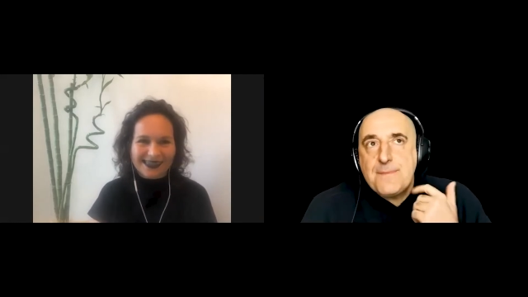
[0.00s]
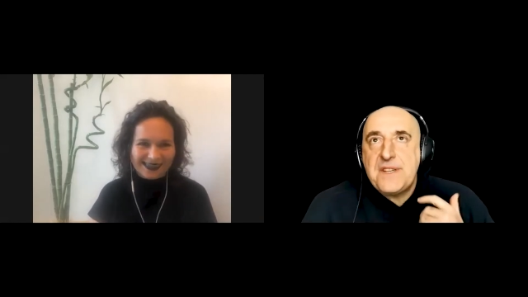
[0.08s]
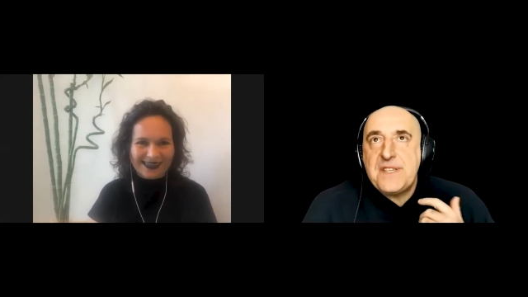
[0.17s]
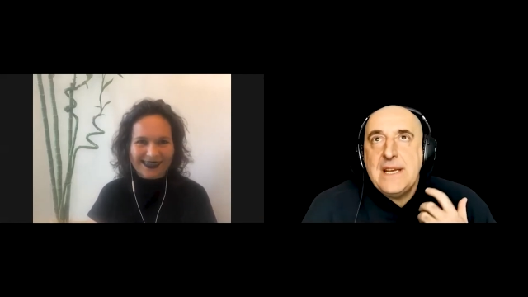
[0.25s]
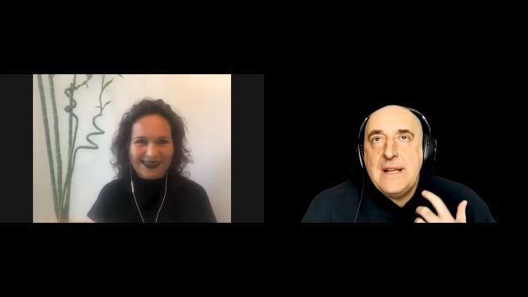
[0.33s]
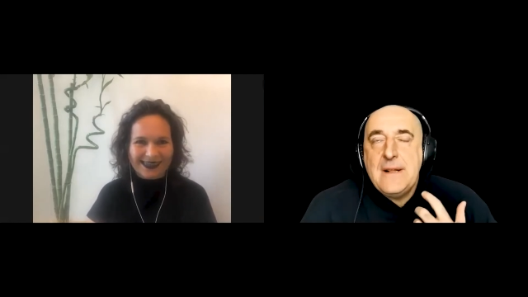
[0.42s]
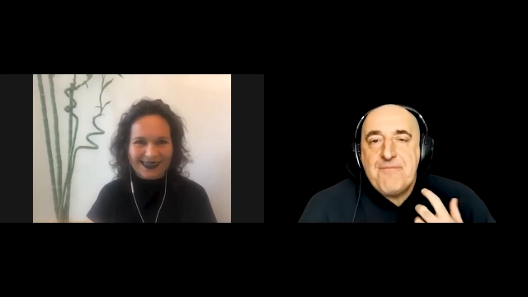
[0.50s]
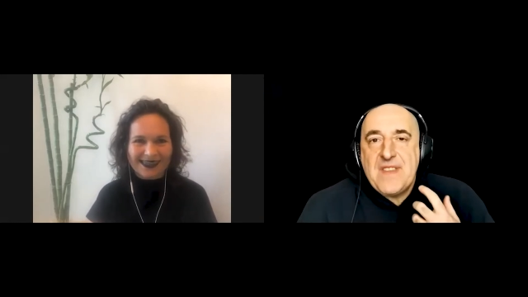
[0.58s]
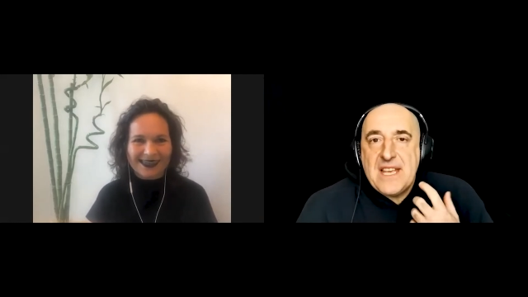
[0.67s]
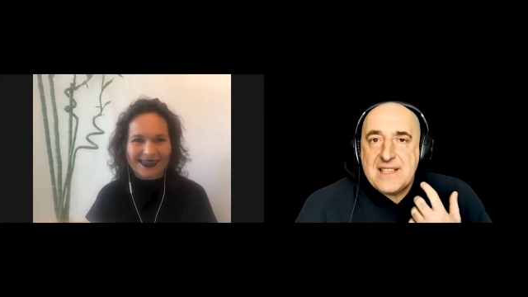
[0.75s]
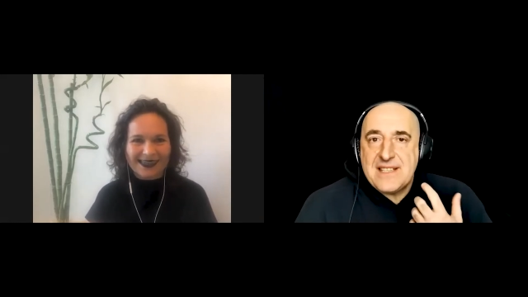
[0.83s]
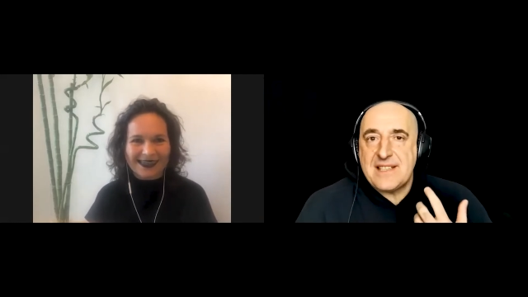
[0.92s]
Speaker 1: But
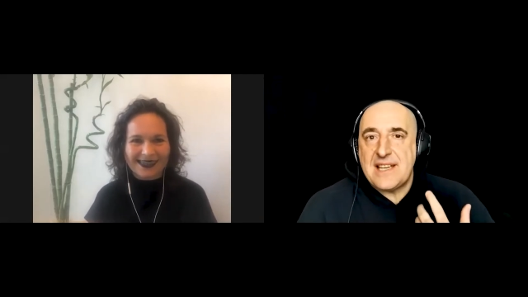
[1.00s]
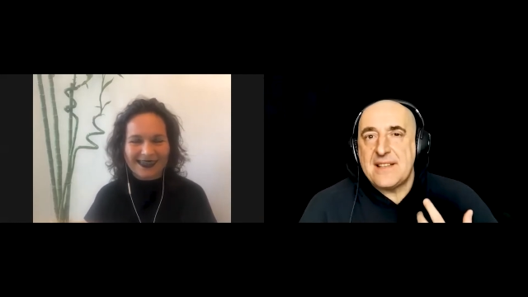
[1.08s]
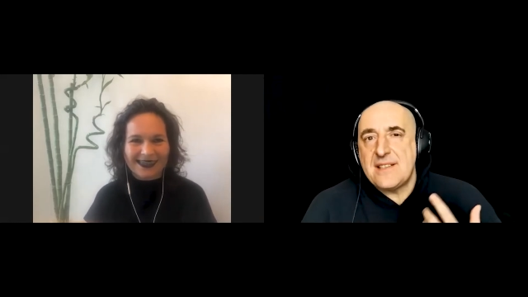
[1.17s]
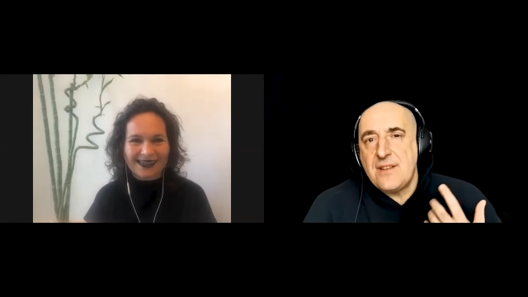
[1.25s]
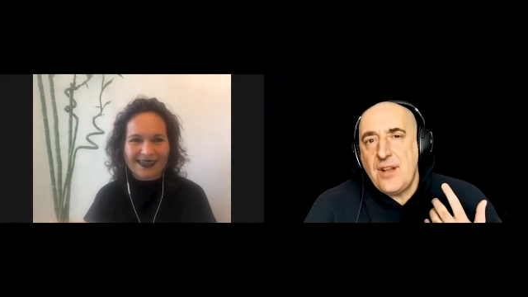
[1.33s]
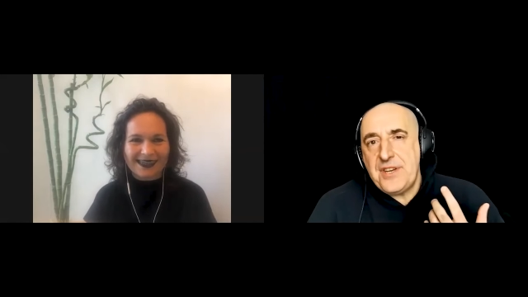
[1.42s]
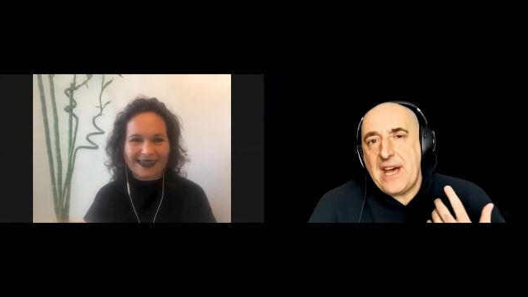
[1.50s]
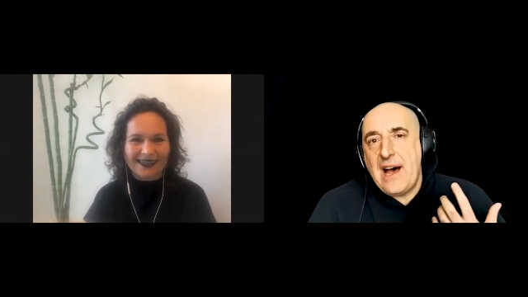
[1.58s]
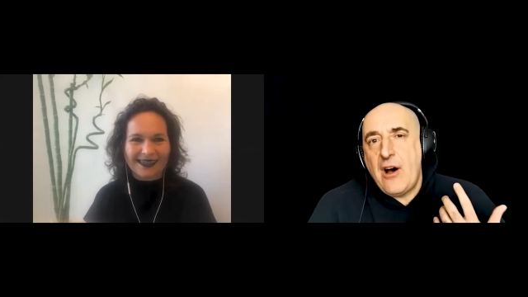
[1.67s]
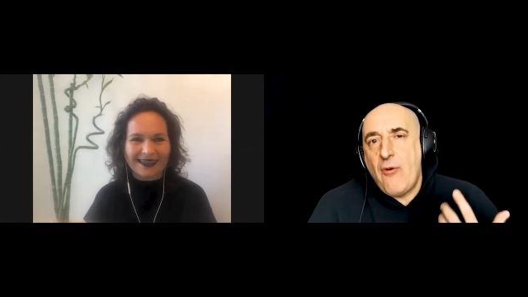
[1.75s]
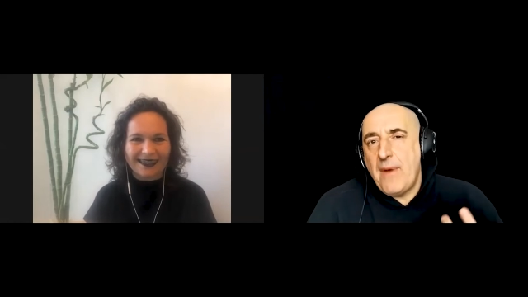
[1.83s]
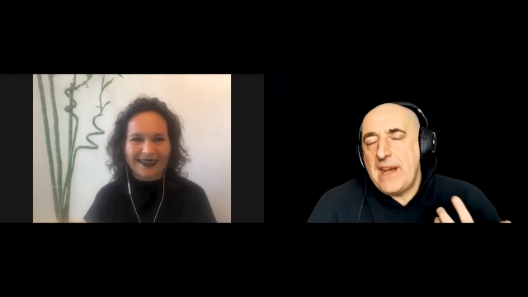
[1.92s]
that's that's not
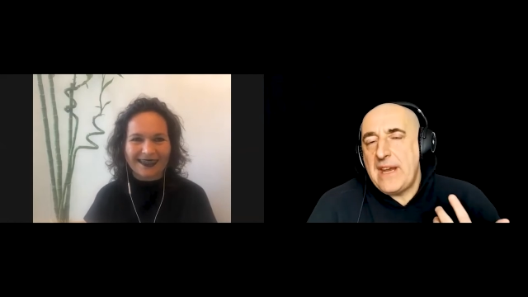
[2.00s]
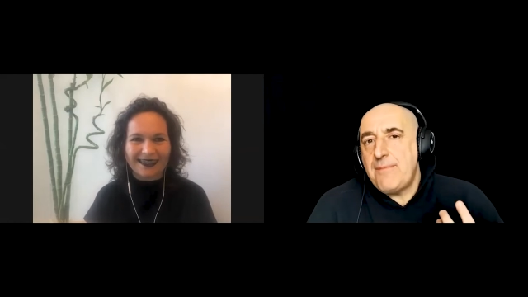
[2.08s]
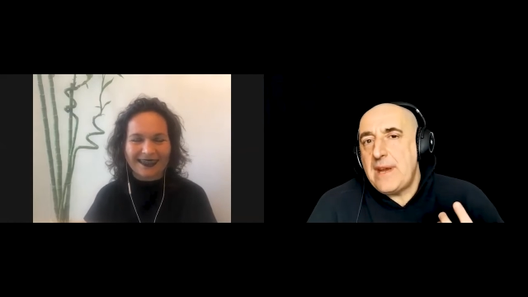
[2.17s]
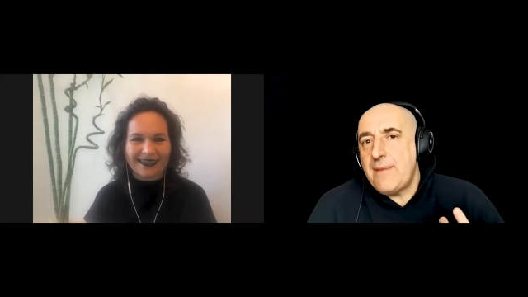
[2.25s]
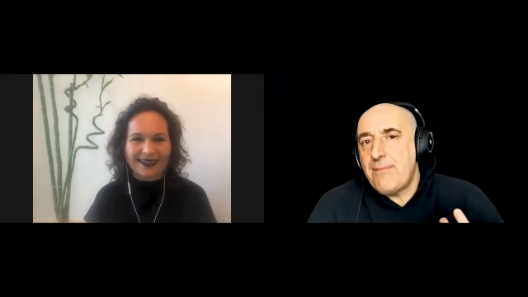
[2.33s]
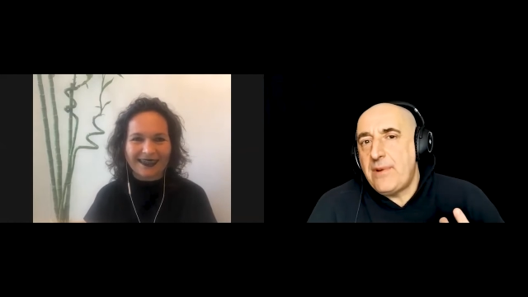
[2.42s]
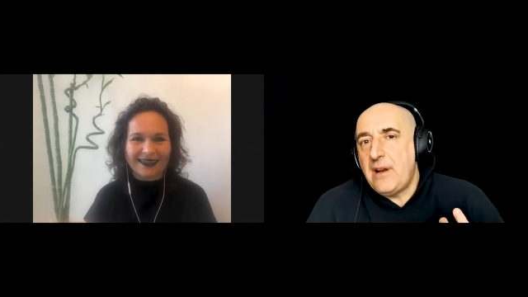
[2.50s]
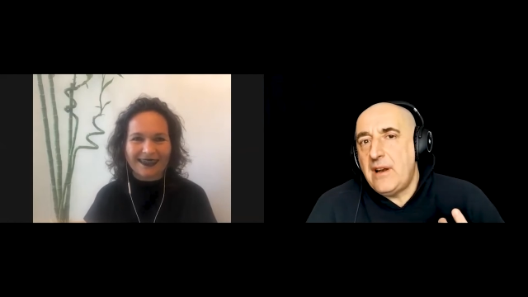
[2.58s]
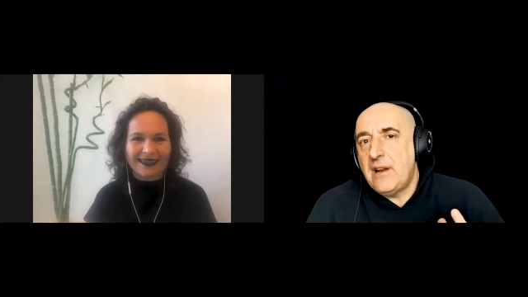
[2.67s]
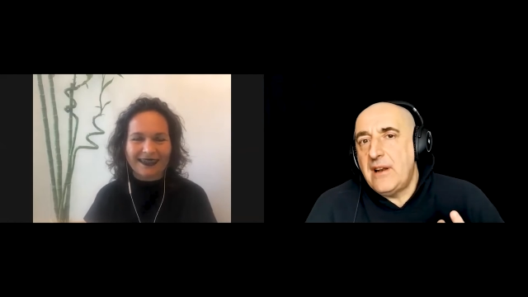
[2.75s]
how many people